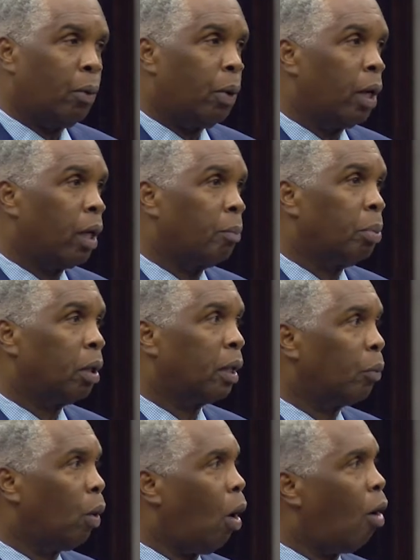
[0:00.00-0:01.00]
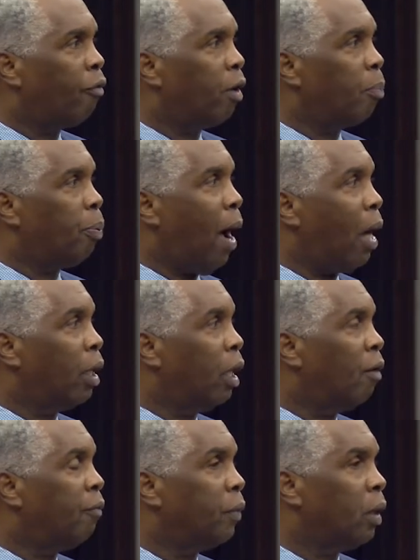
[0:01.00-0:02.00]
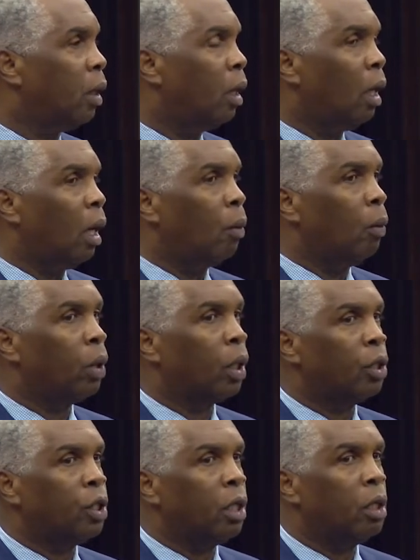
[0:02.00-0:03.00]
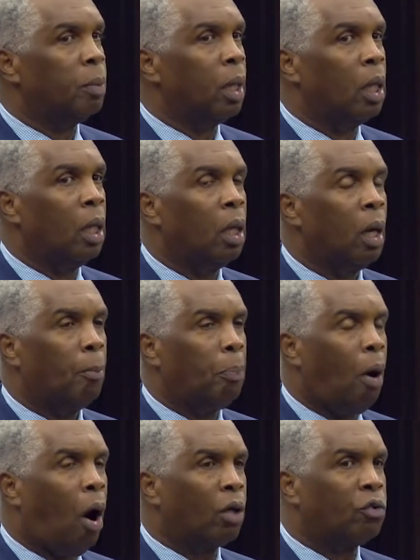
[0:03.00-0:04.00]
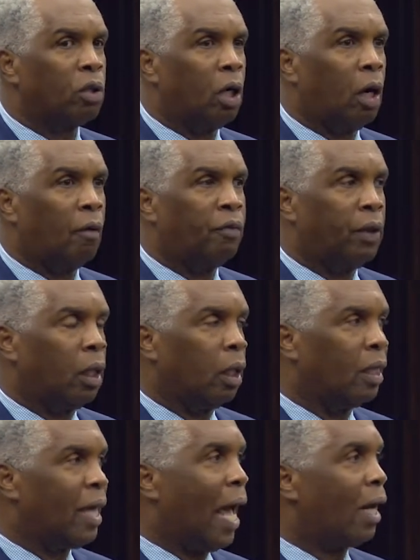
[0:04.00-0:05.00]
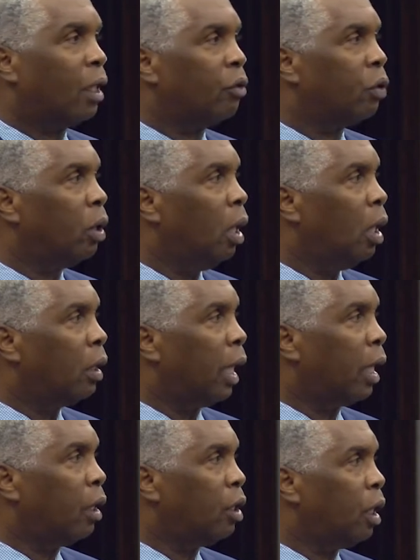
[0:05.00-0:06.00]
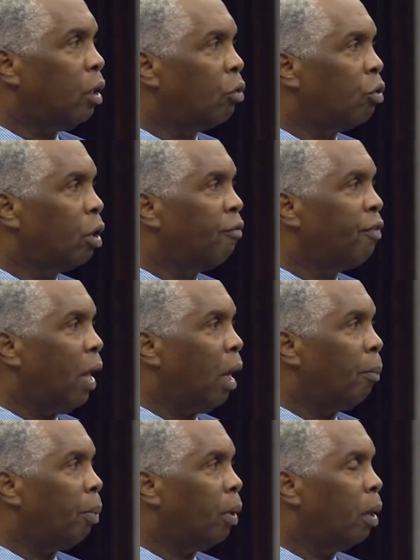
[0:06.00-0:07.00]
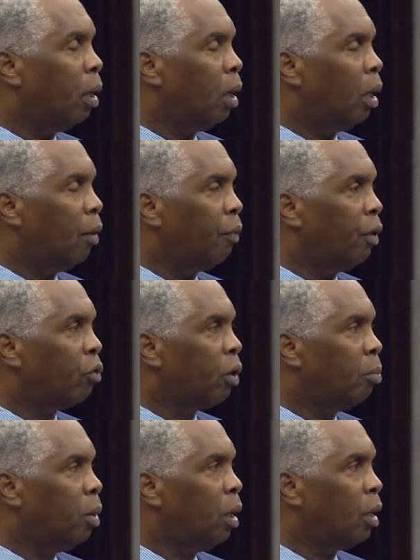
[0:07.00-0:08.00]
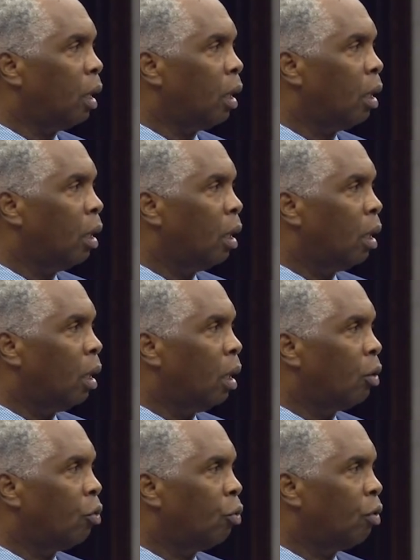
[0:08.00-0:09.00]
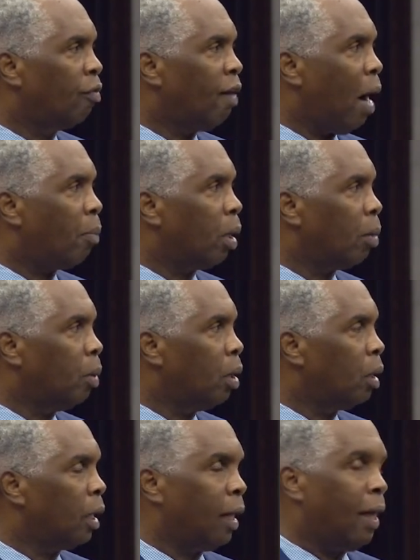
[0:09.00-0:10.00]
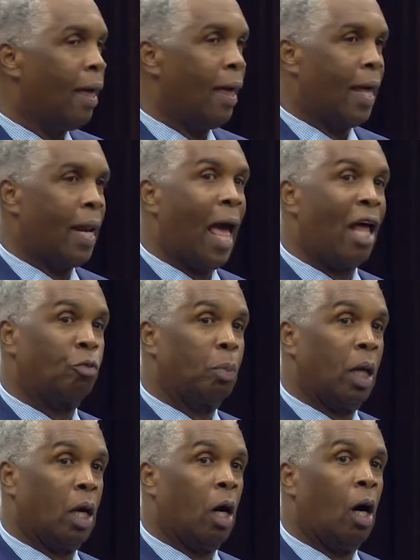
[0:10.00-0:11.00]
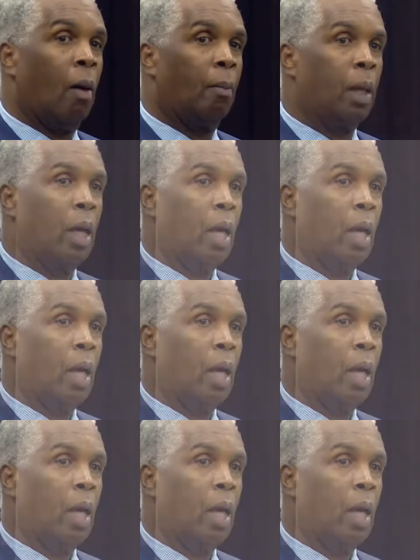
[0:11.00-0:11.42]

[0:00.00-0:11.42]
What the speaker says: we are in a building that we're all very proud of. We want to continue to be parts of the catalyst that continues to develop this community into the vibrant community it has become.